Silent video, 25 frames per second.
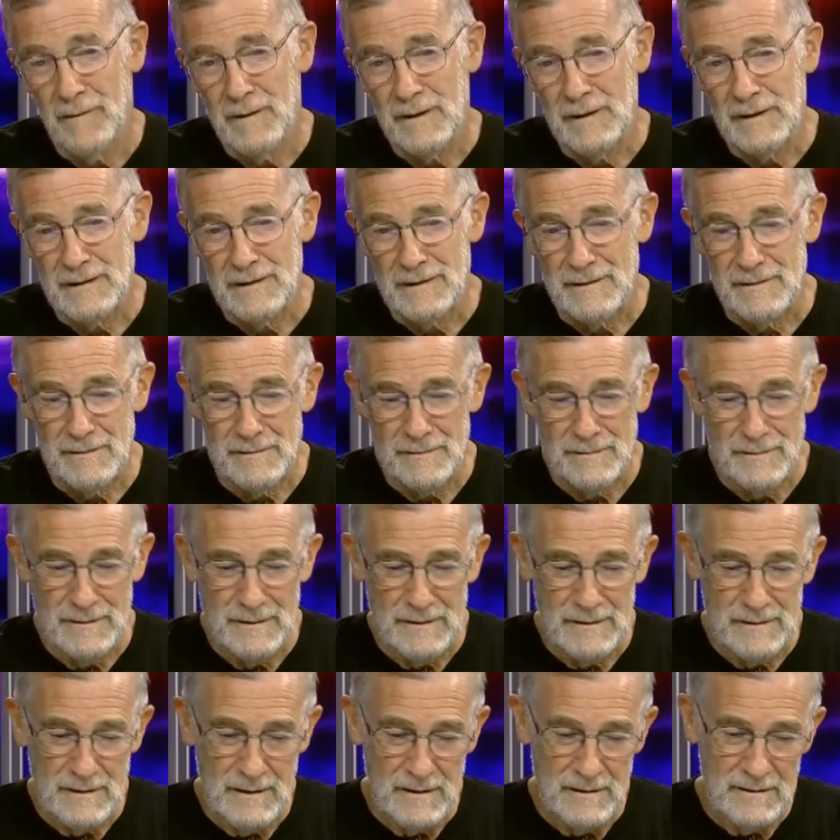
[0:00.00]
Well,
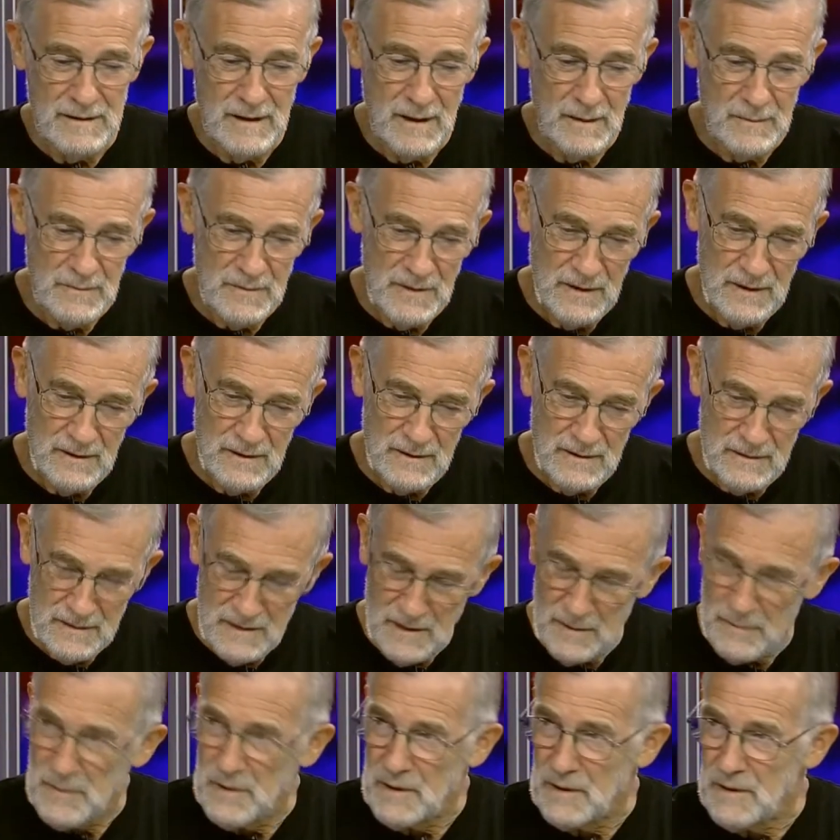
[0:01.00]
they're adopting a
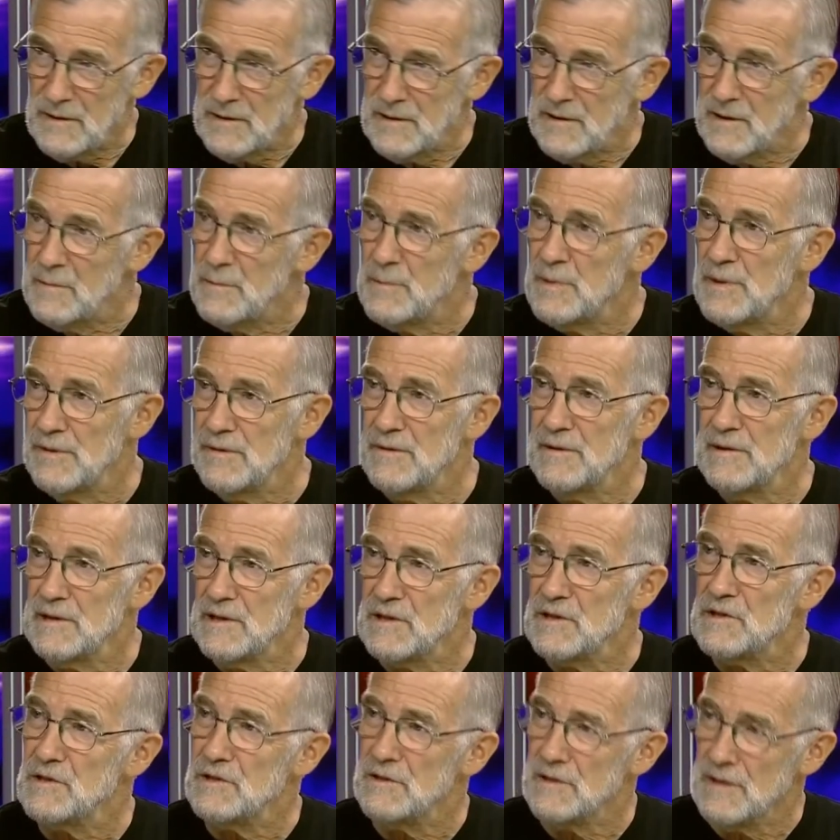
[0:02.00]
typically
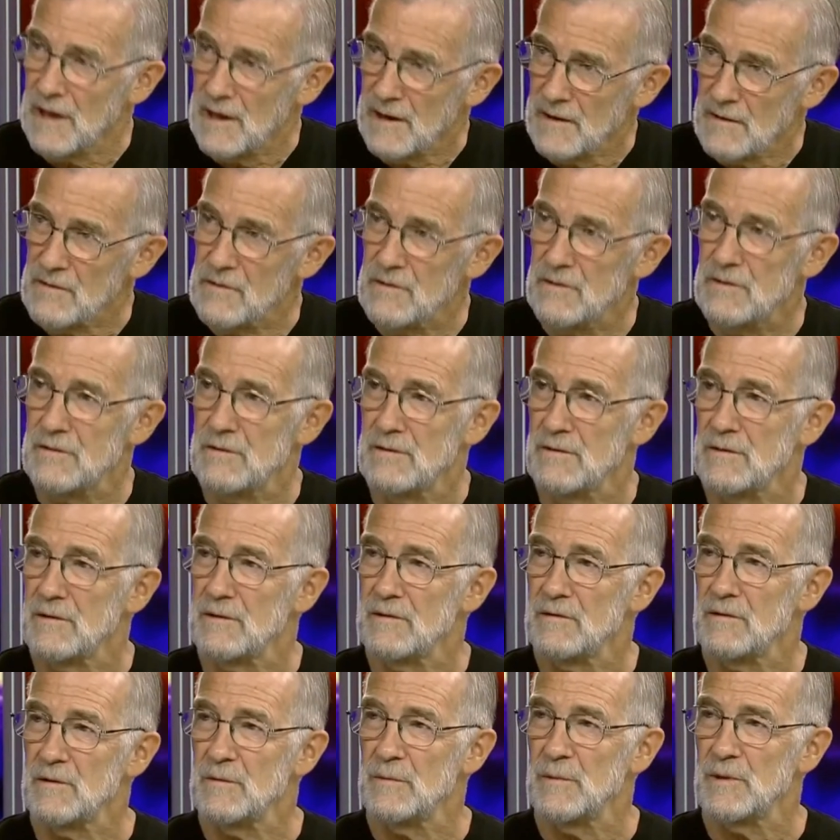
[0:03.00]
imperious stance.
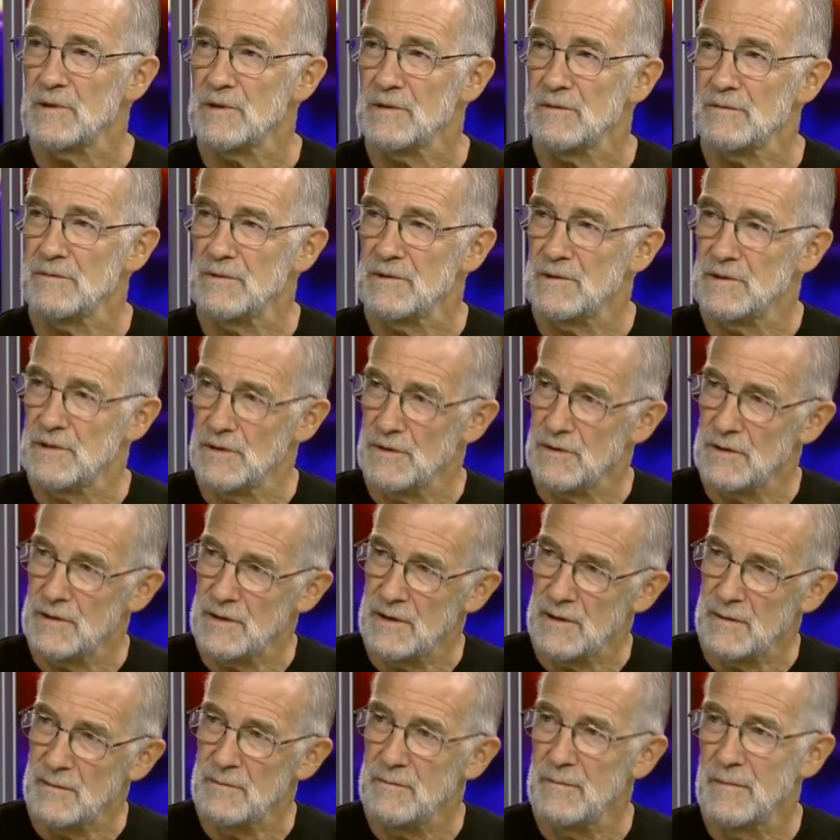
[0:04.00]
You must
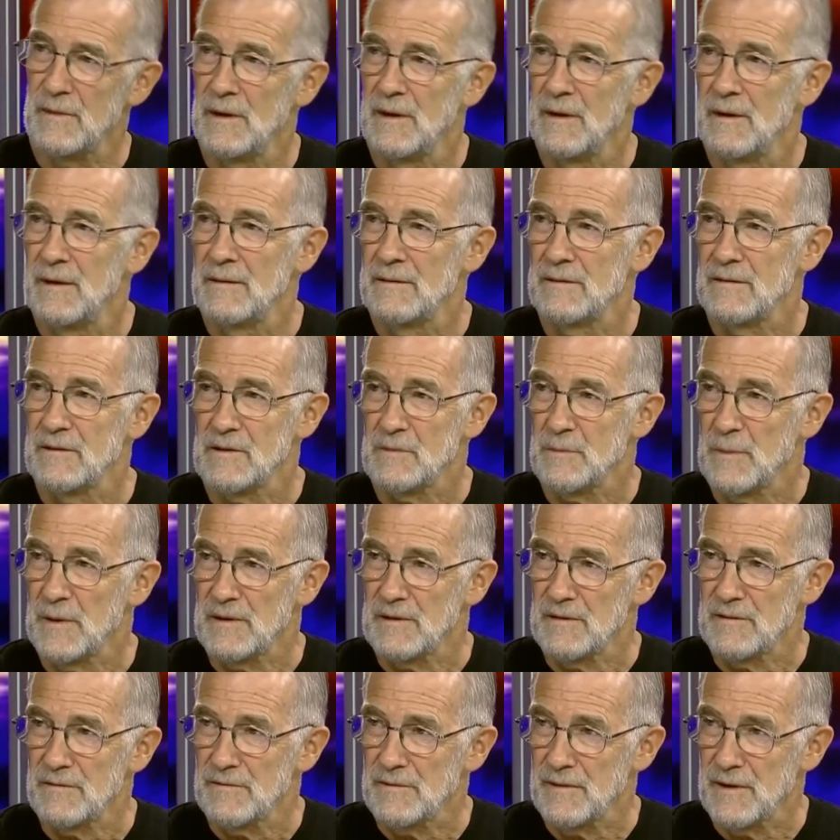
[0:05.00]
return him,
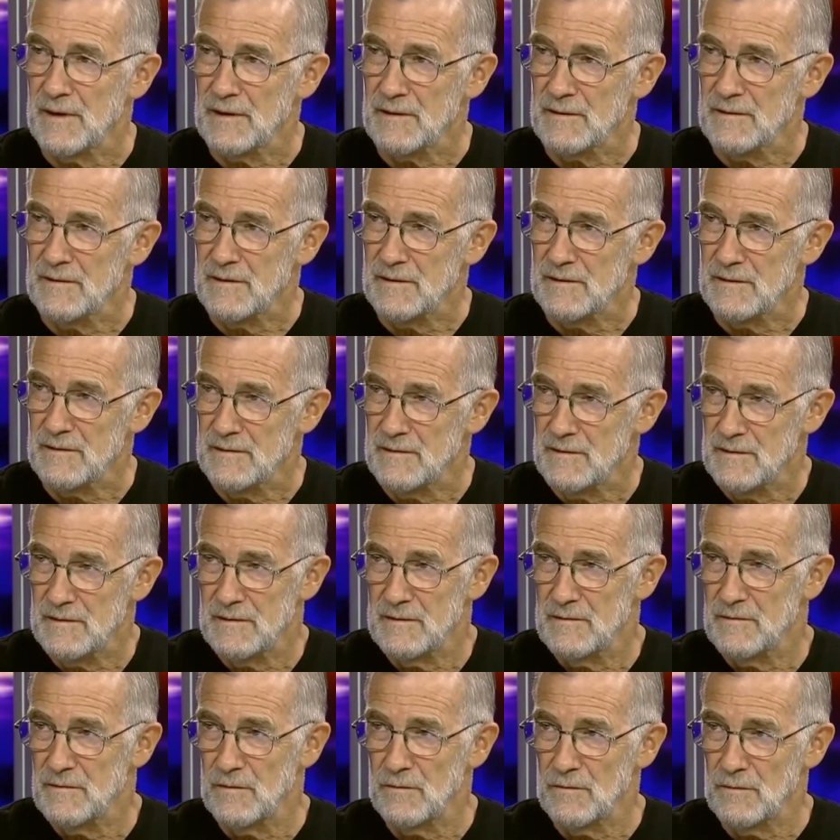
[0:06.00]
despite the fact that
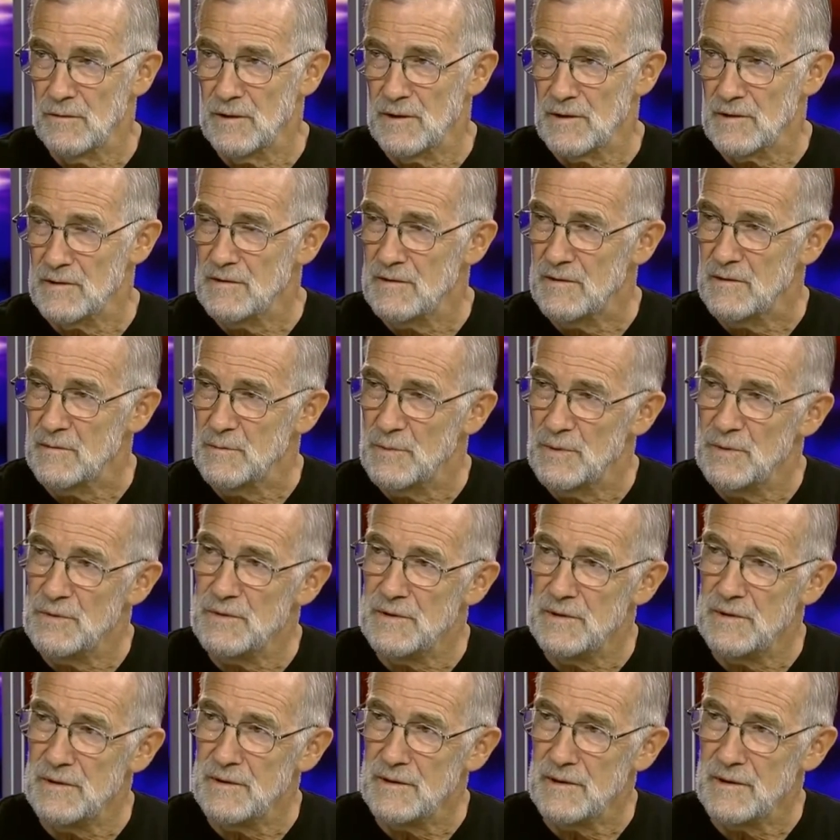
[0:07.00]
no less than
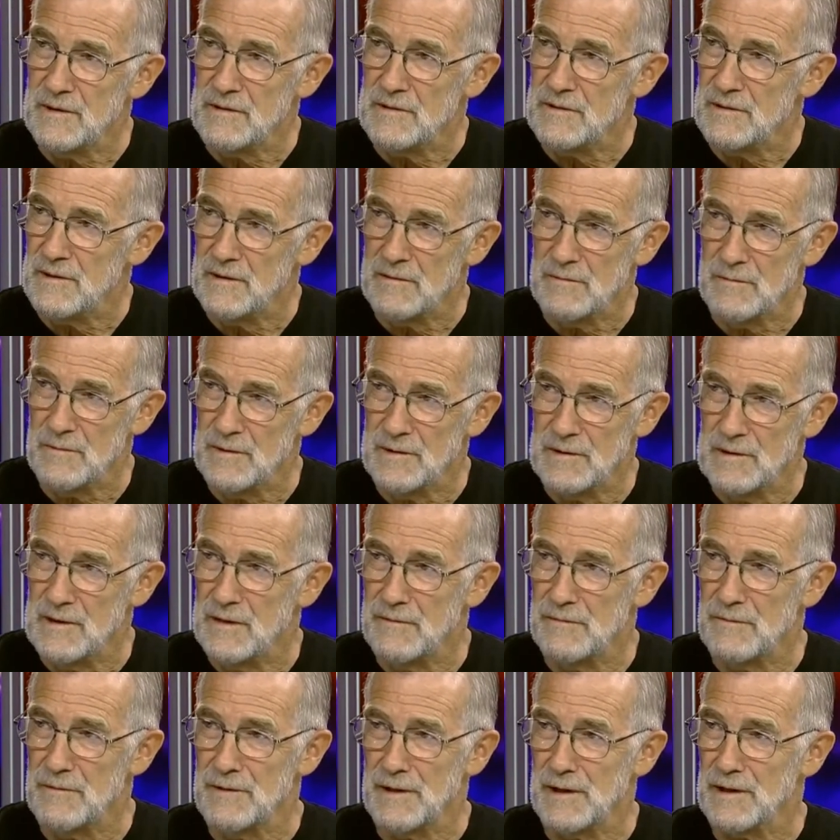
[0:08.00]
Putin has said we'd
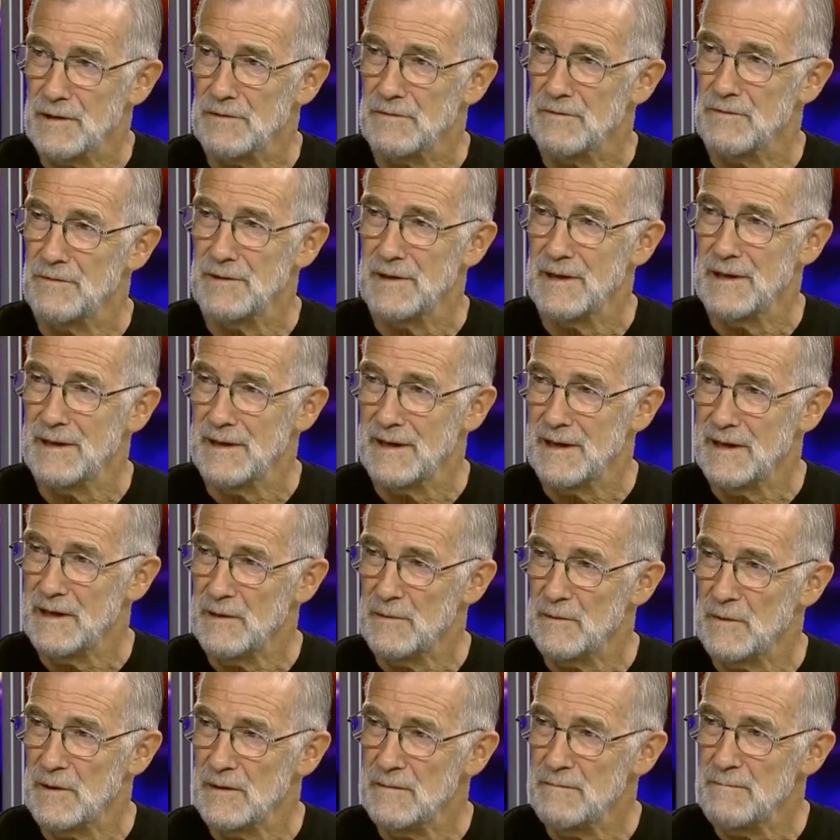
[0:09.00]
never extradite
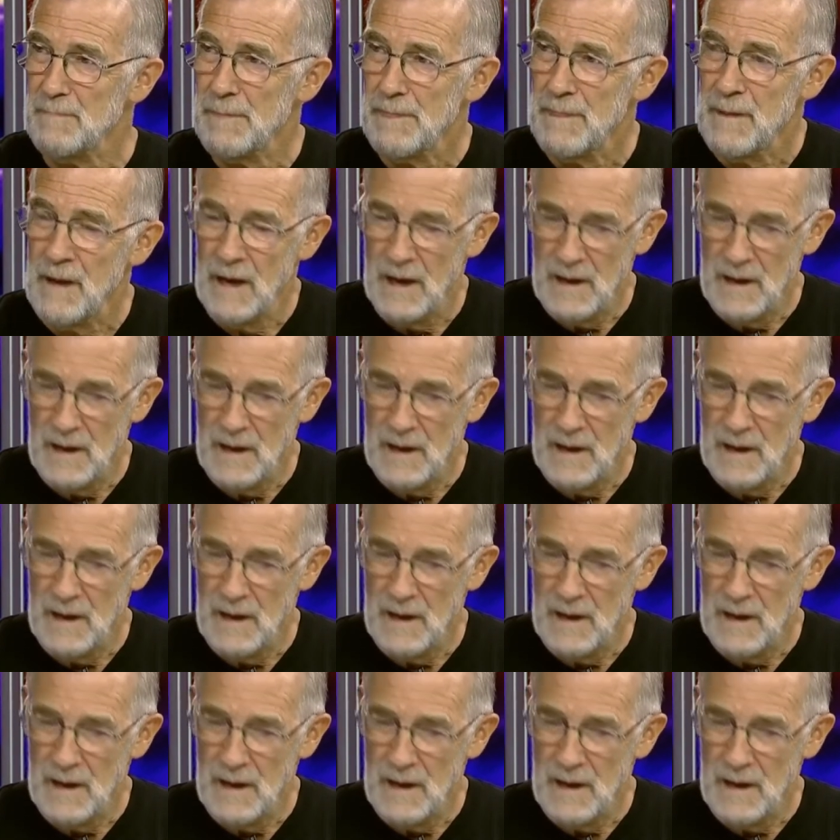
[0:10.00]
anyone.